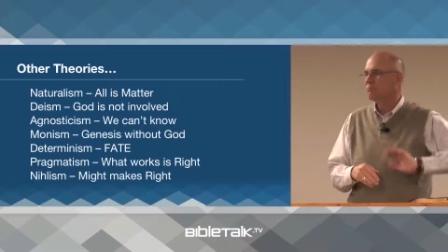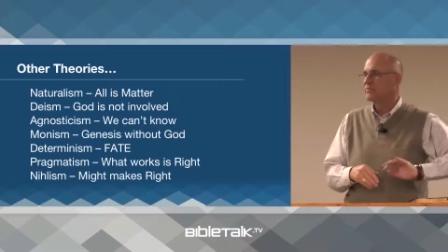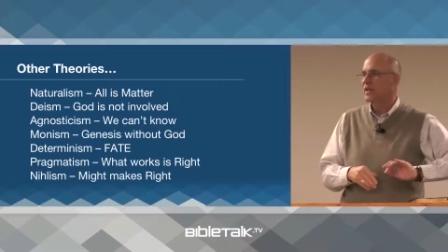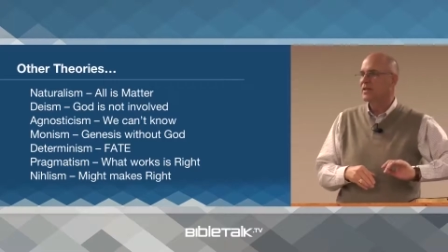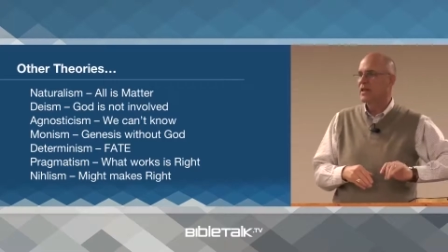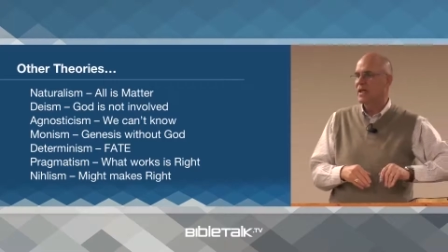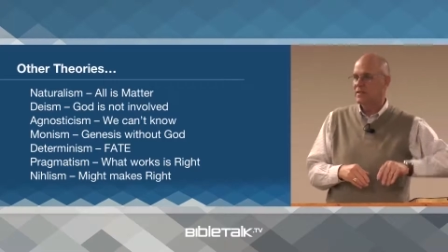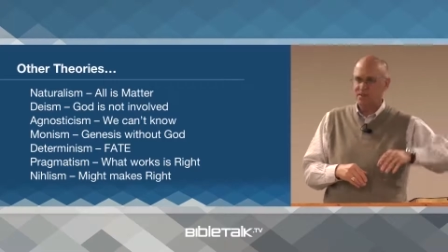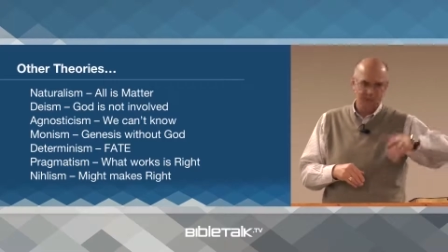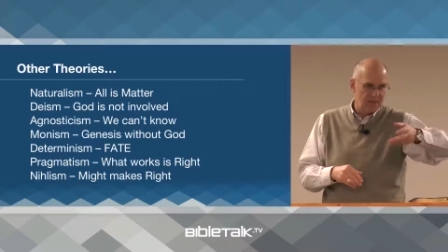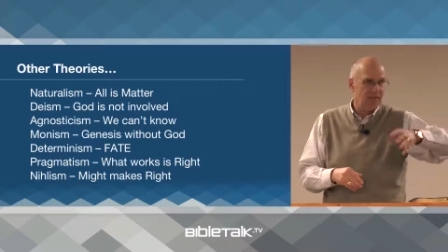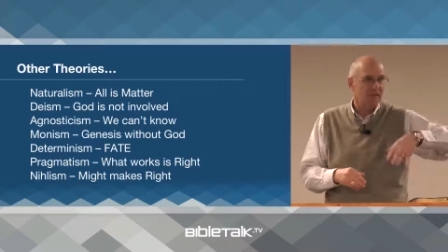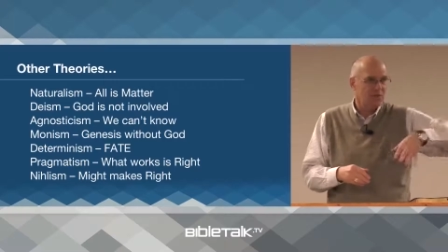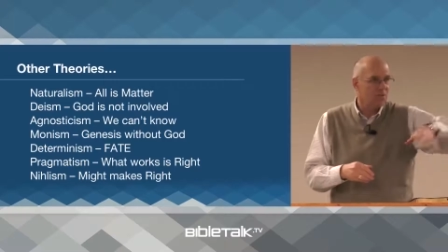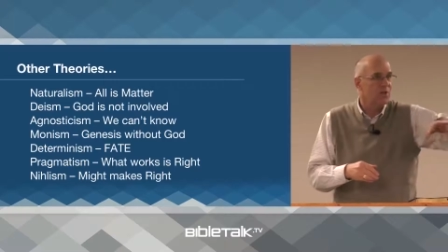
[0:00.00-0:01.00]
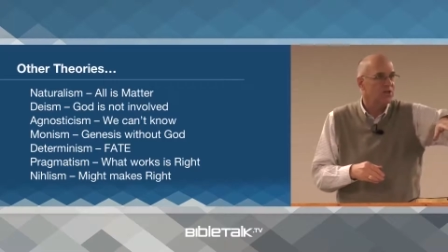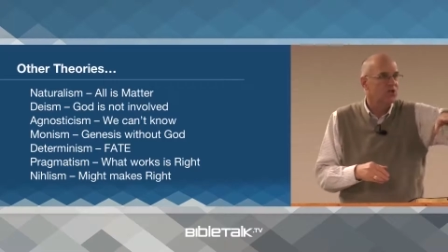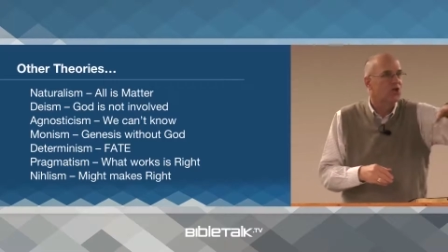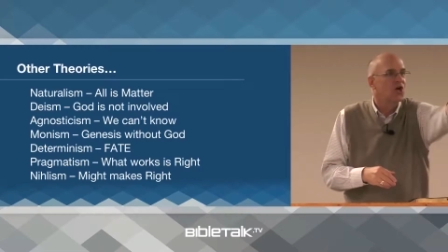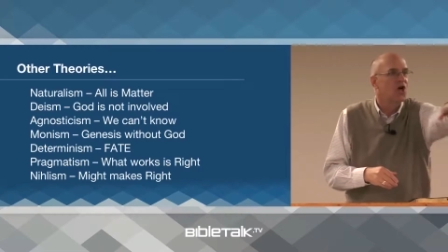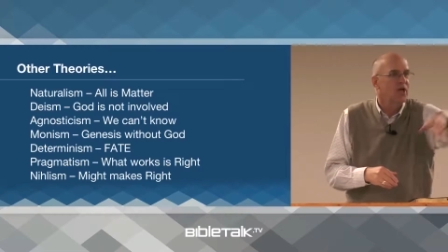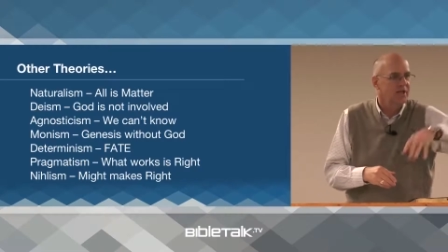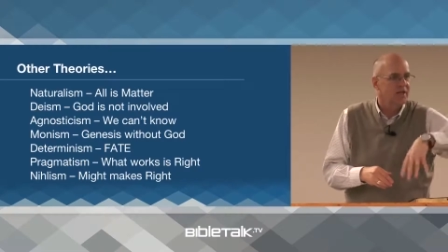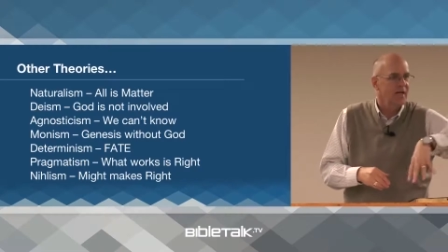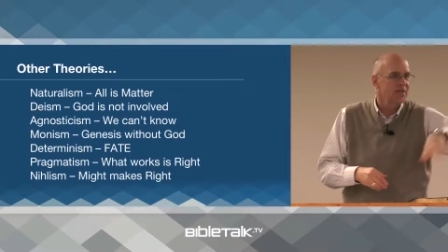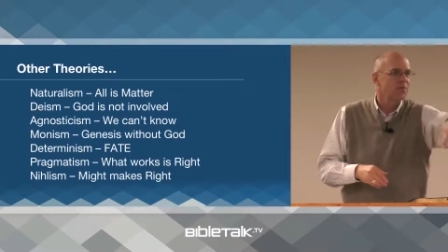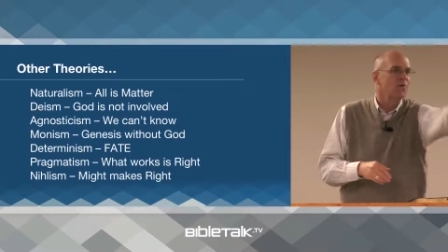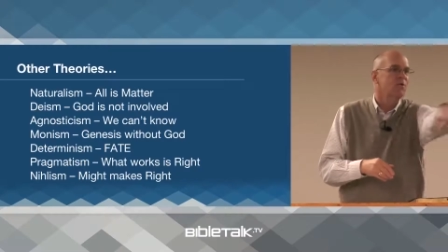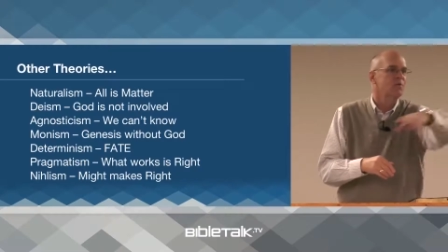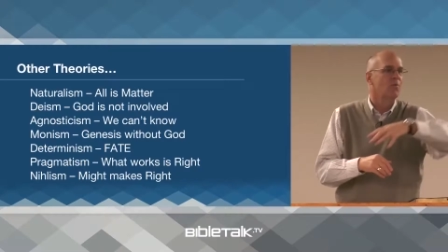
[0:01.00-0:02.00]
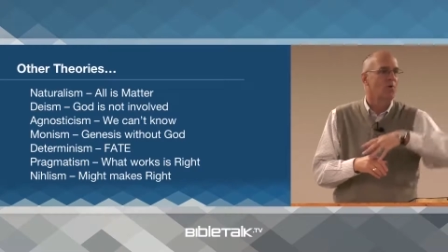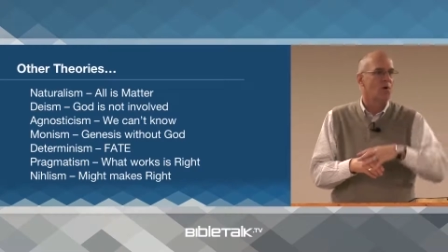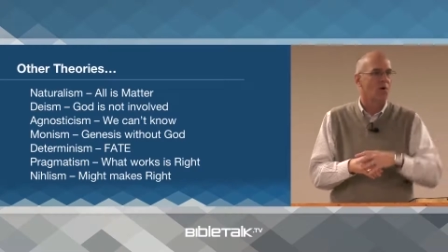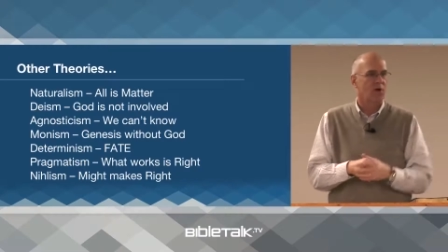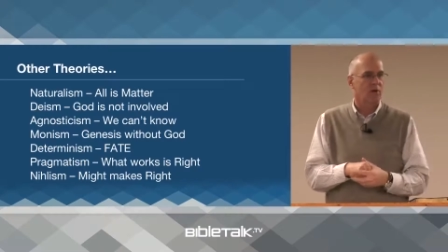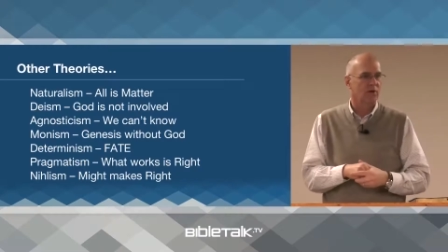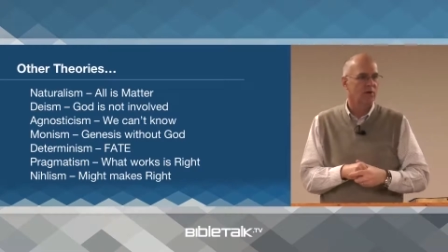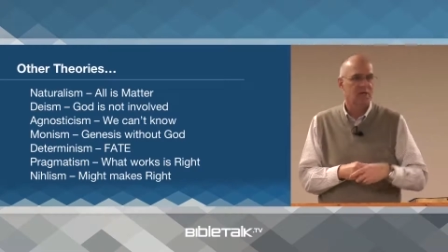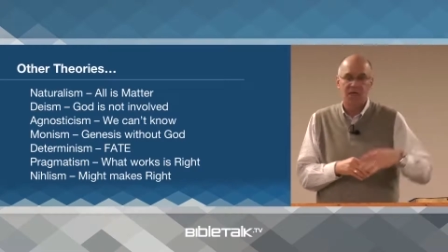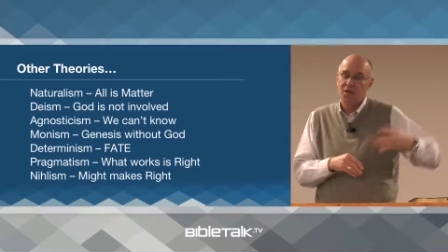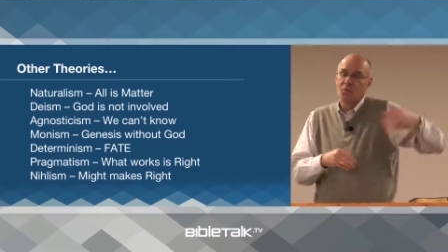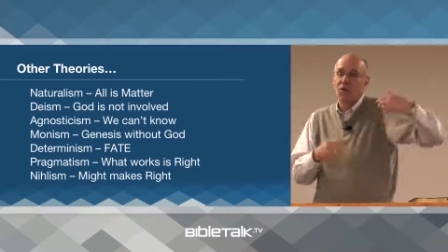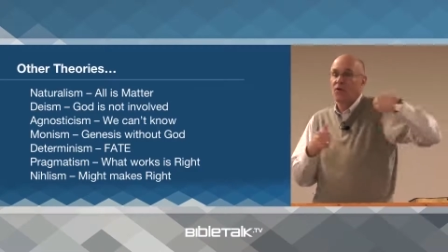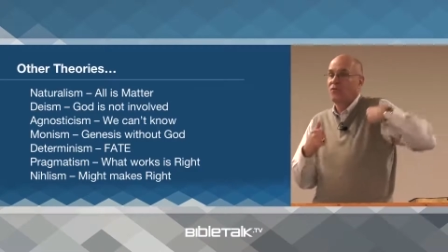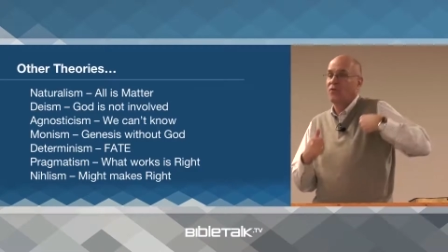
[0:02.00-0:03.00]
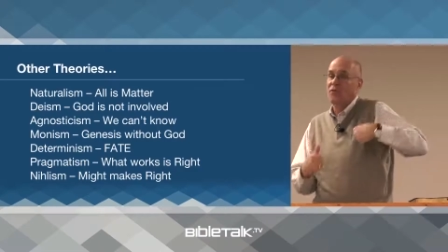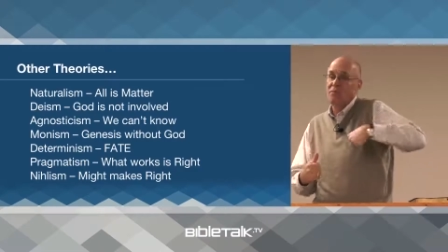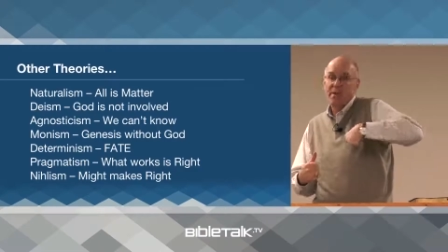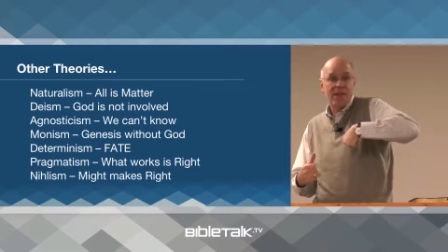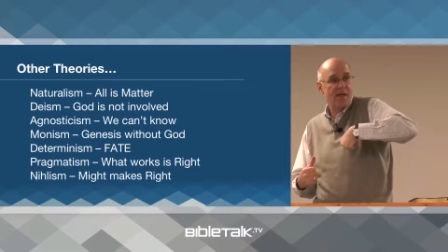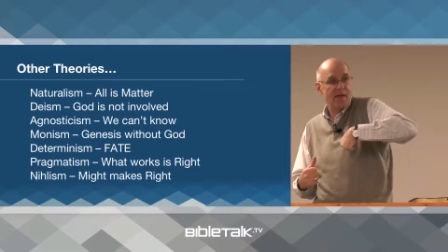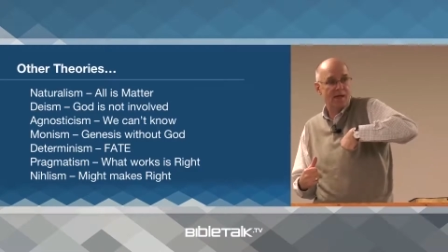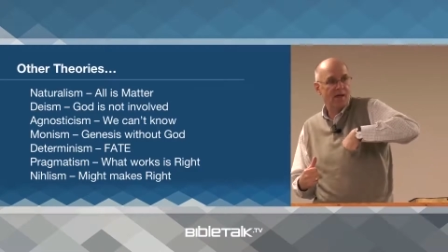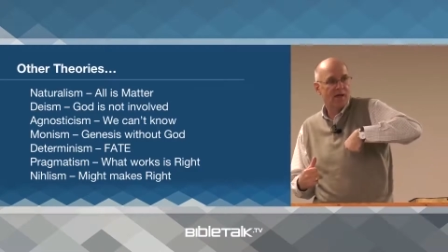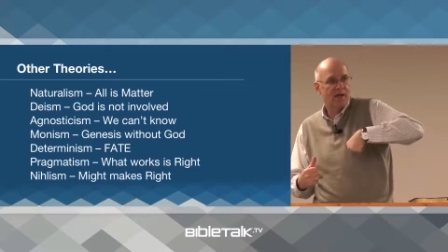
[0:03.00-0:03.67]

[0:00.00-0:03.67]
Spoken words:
then that's what's good, that's what's moral. It doesn't work for me.